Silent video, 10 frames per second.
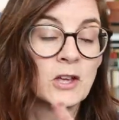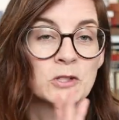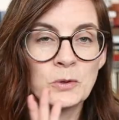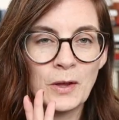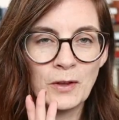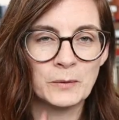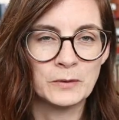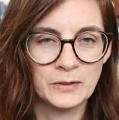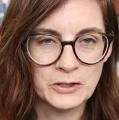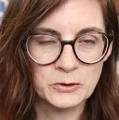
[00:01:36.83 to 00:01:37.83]
So I thought I
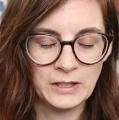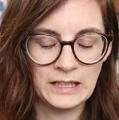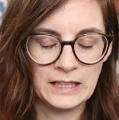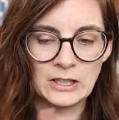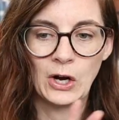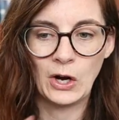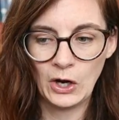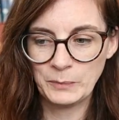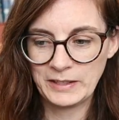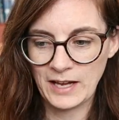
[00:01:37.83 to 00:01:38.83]
would finish reading it
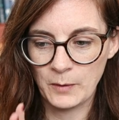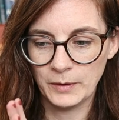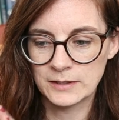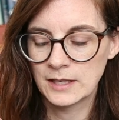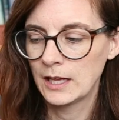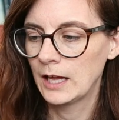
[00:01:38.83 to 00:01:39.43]
on my tablet.